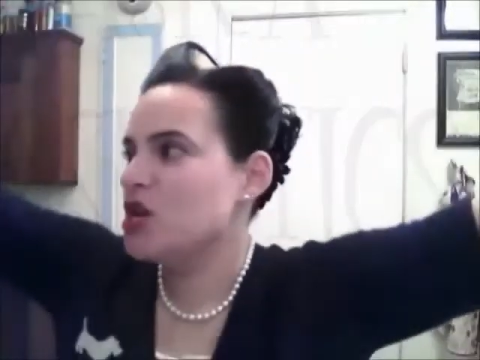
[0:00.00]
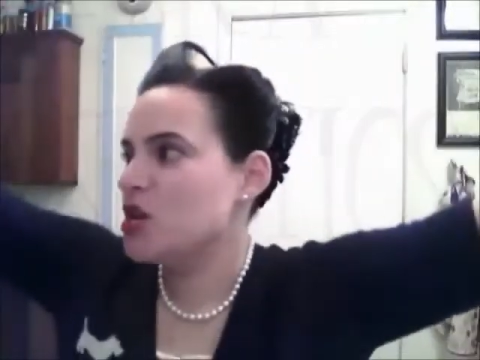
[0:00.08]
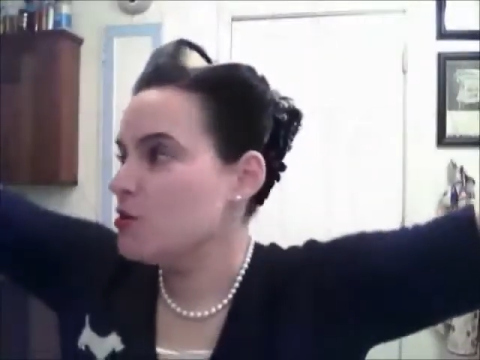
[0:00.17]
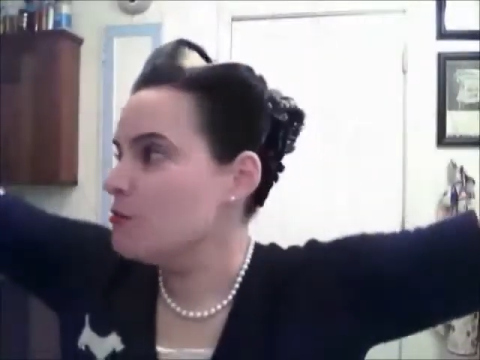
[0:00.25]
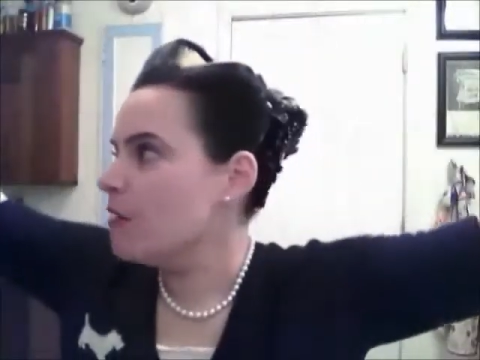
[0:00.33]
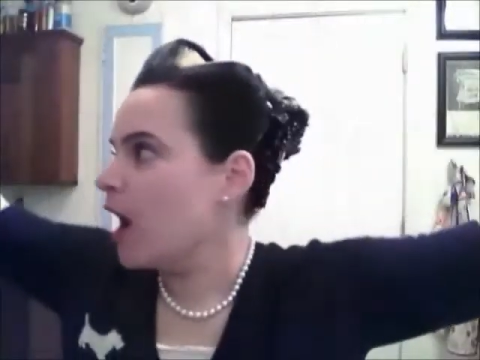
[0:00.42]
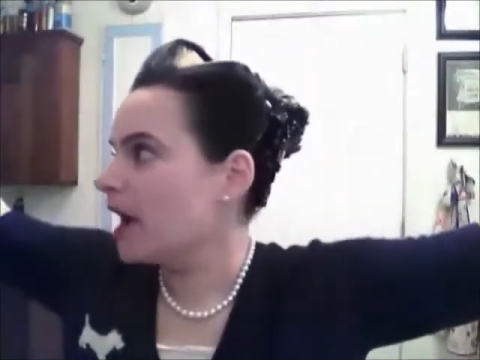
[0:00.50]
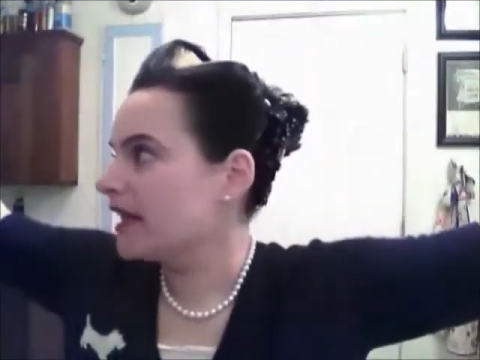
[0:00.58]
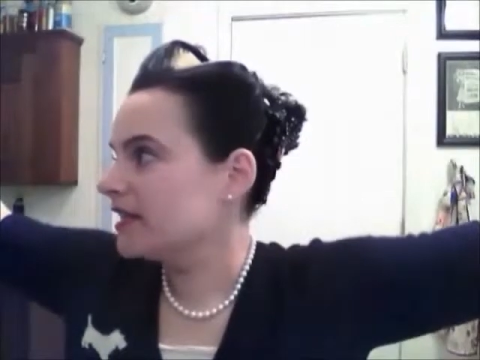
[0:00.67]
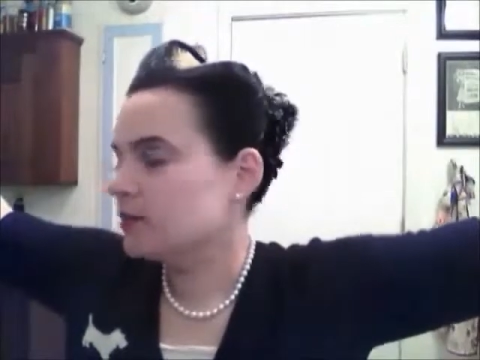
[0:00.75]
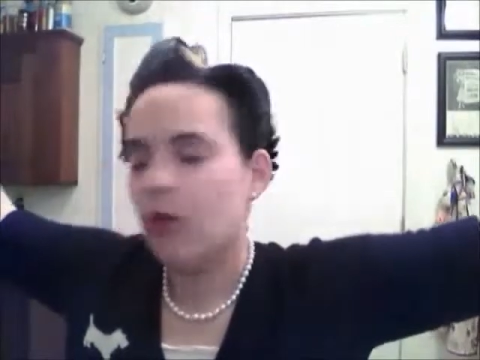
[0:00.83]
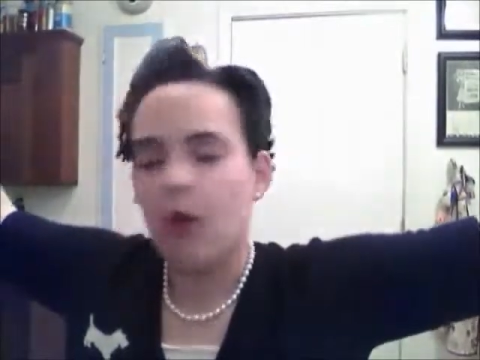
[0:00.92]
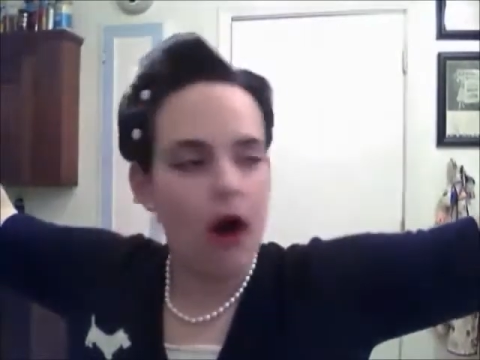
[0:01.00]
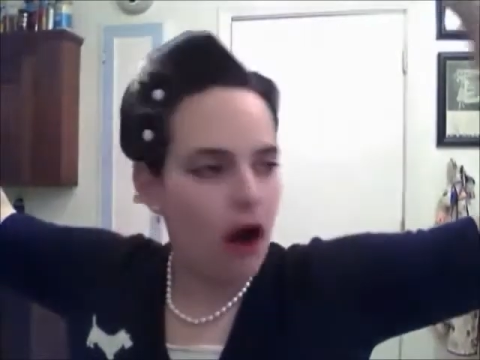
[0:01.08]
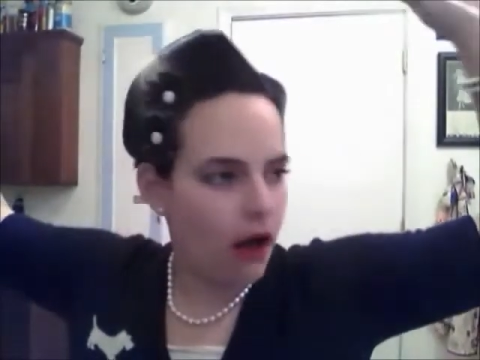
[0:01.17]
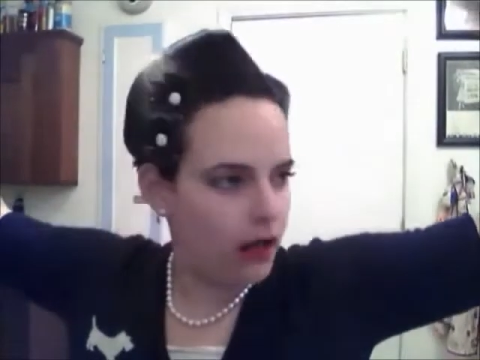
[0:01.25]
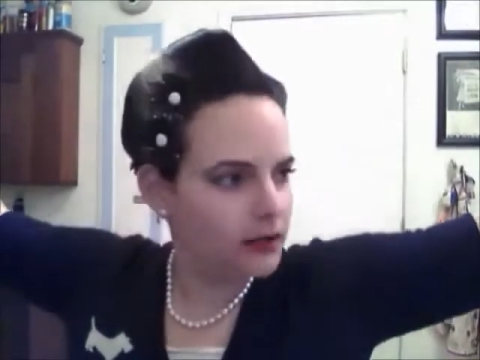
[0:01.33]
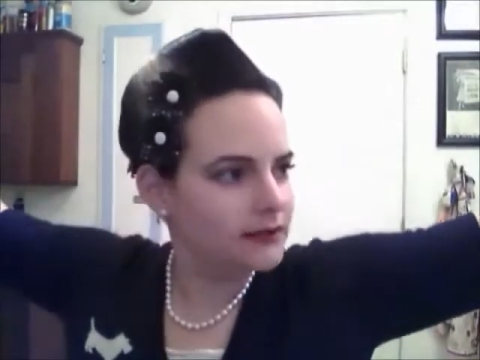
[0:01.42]
humongous
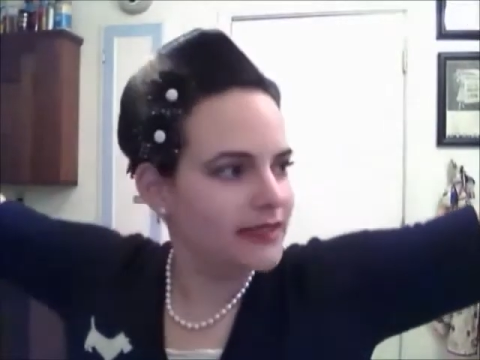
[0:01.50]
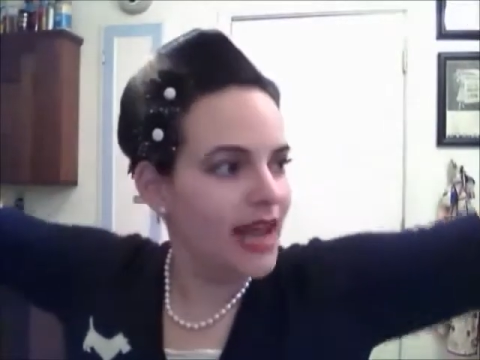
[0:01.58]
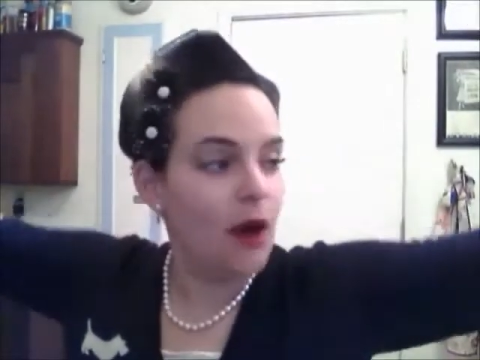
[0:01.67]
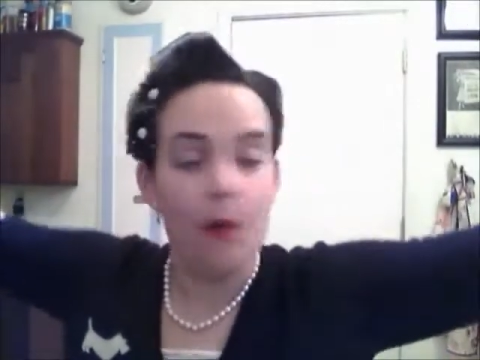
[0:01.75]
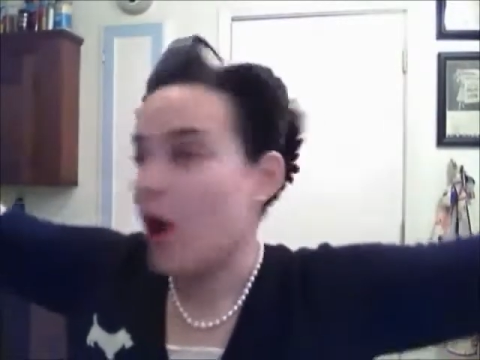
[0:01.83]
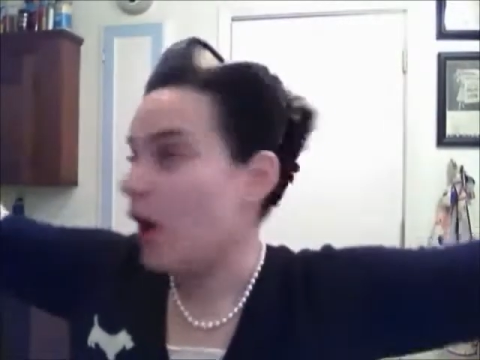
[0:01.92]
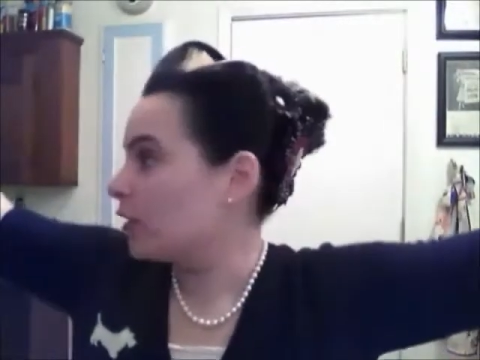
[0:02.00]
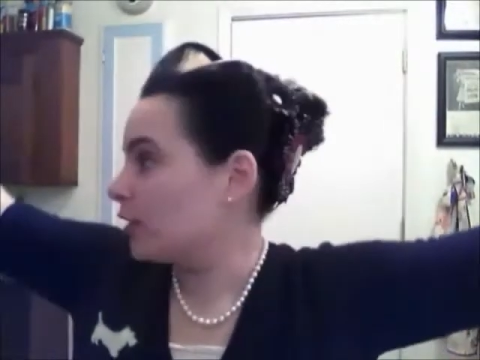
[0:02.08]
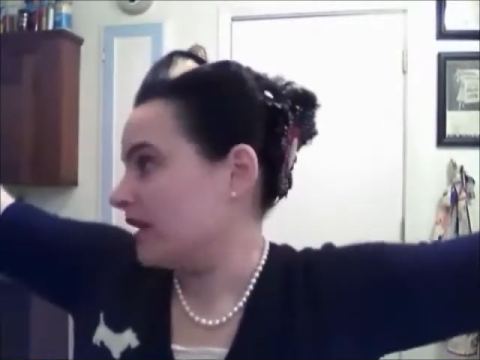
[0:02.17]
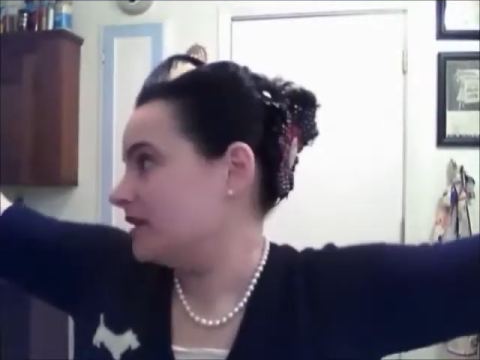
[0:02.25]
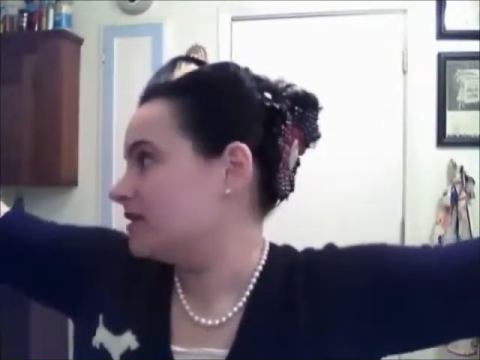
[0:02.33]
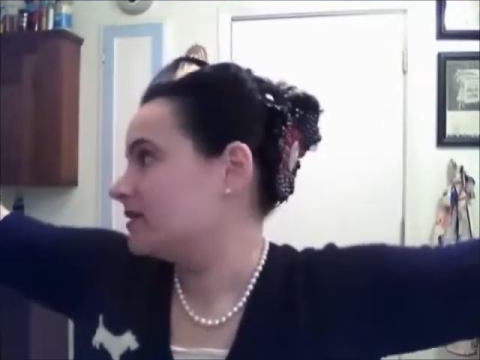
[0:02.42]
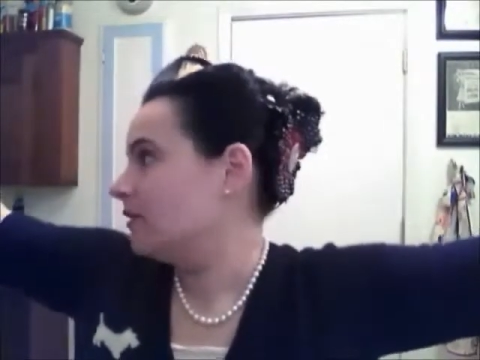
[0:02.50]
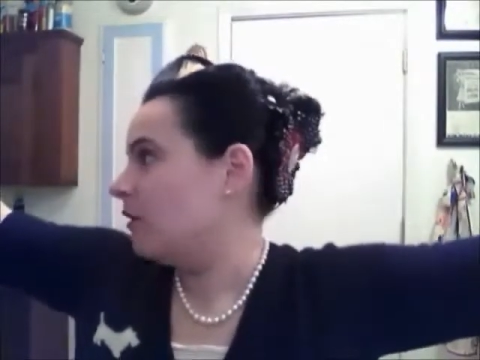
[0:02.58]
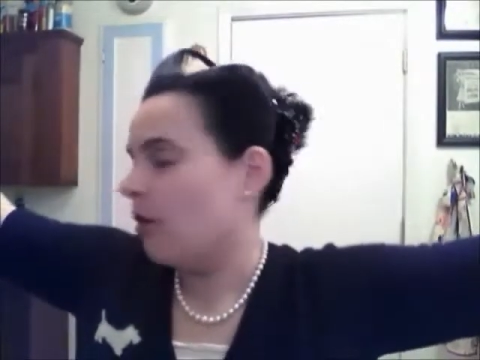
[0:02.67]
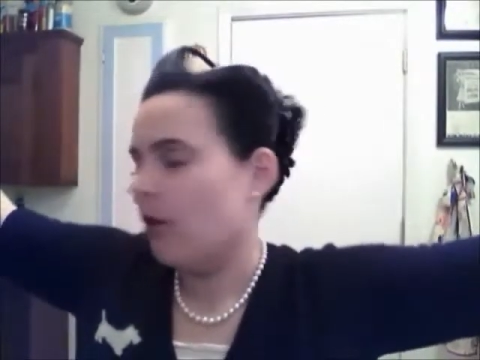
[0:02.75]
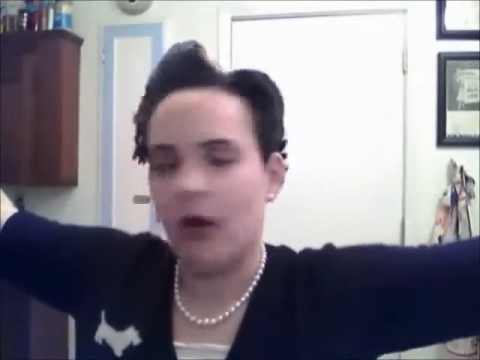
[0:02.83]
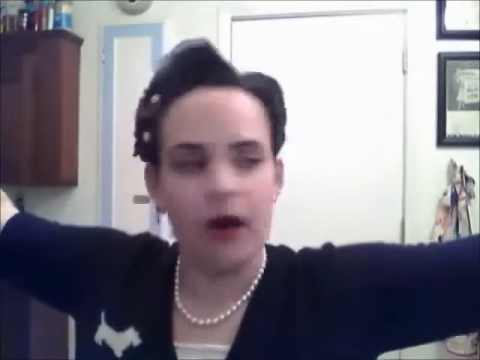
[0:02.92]
wall at Walgreens
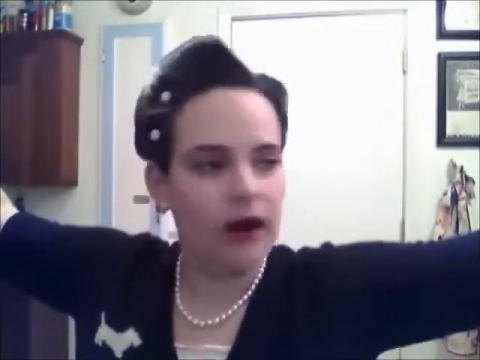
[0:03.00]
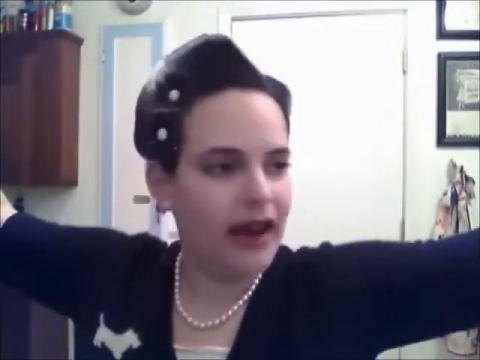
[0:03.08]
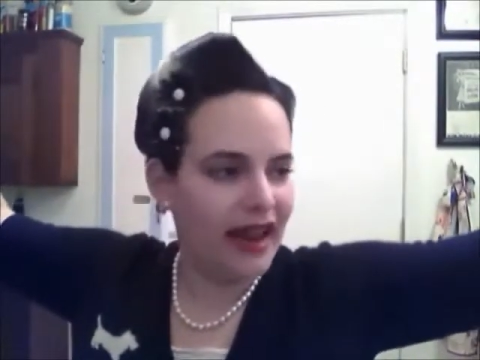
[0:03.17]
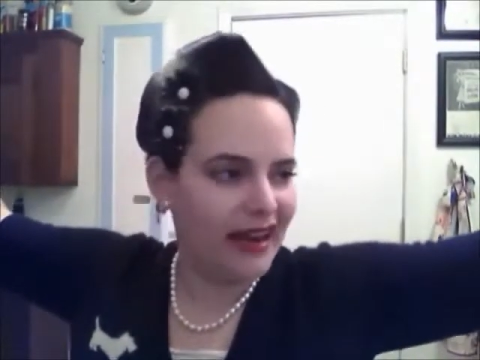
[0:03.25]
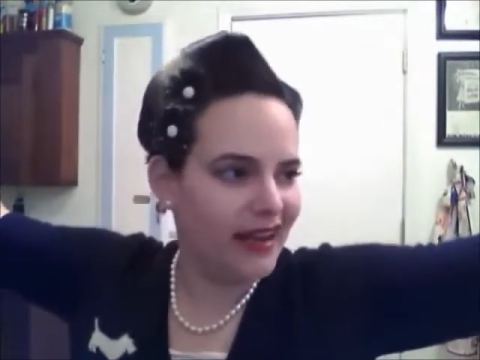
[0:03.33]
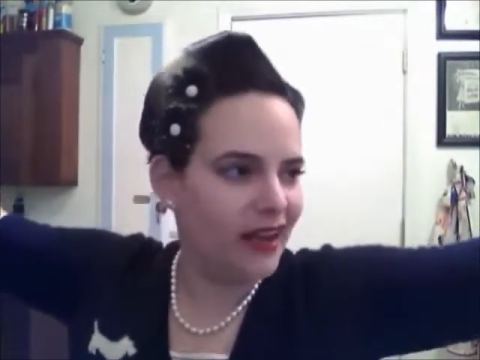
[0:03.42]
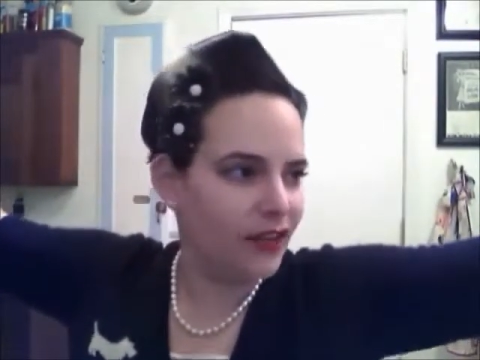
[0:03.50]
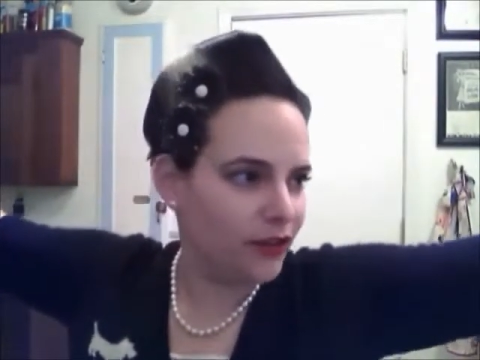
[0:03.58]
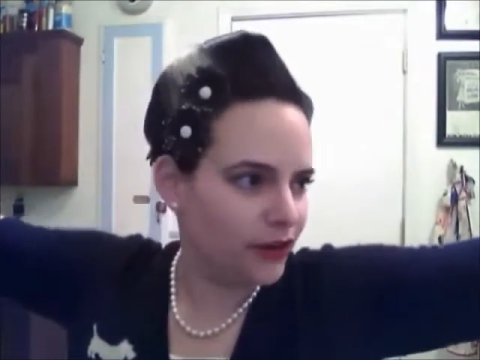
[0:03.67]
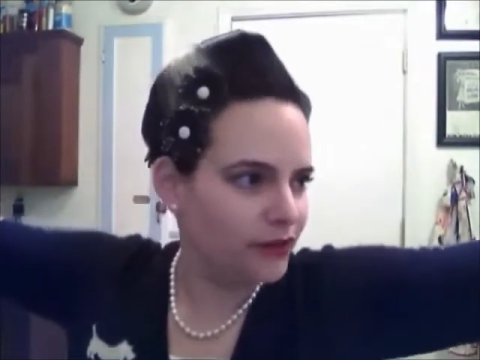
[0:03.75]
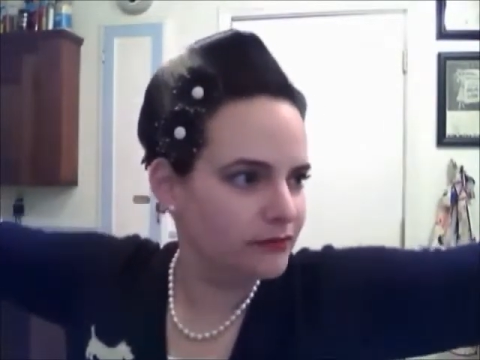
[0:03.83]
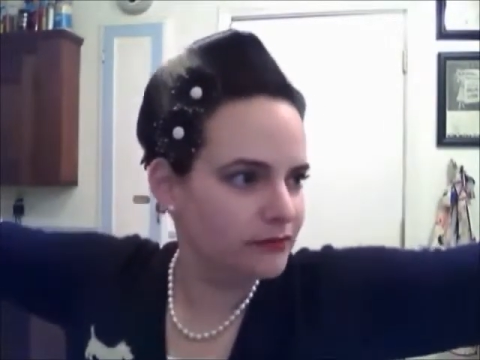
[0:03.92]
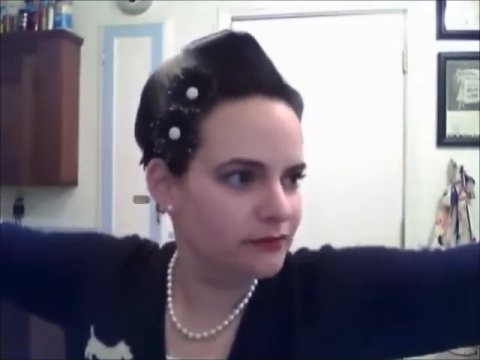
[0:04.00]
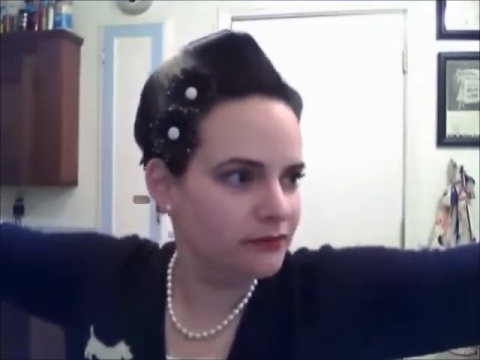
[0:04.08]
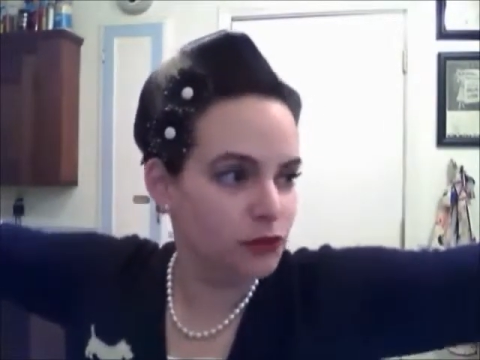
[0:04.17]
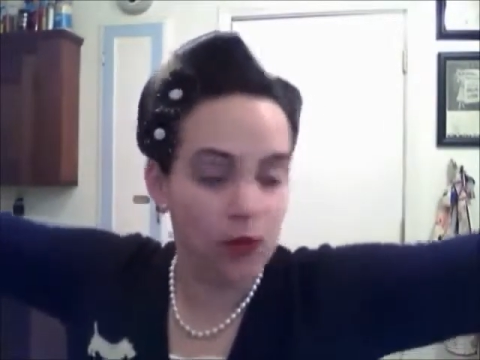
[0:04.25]
or any other